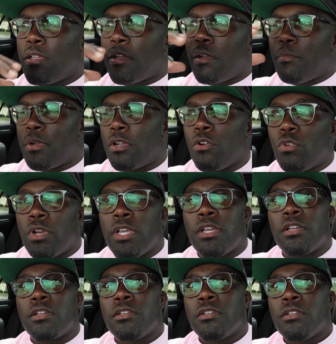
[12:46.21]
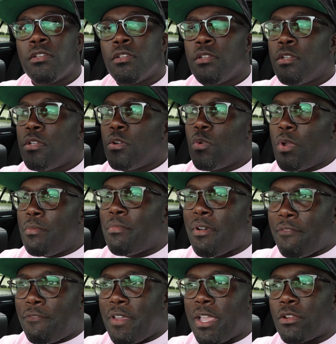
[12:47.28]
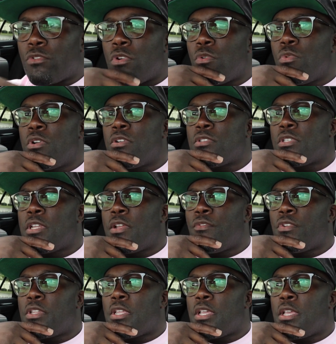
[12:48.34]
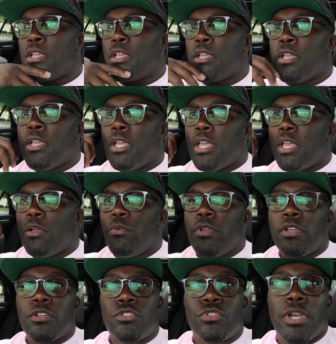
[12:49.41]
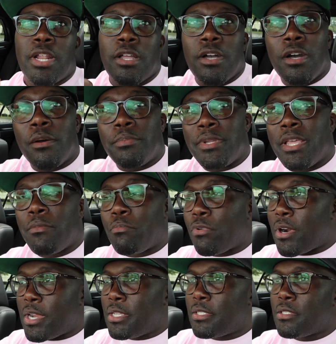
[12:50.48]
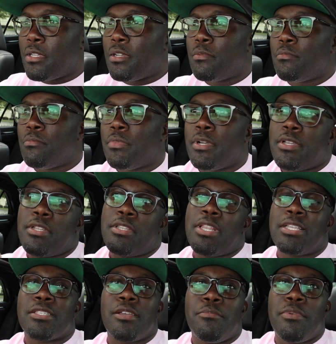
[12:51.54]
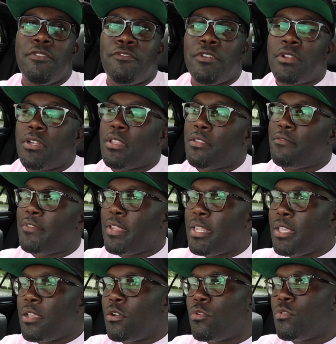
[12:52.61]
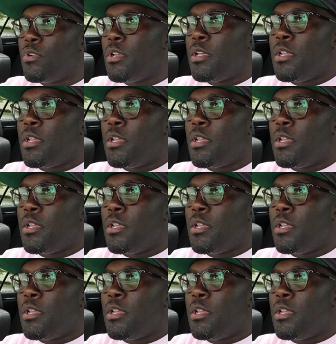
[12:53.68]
I'm gonna go there with my factory wheels and everything, and we're gonna try to up that price up. But that's gonna be for another video.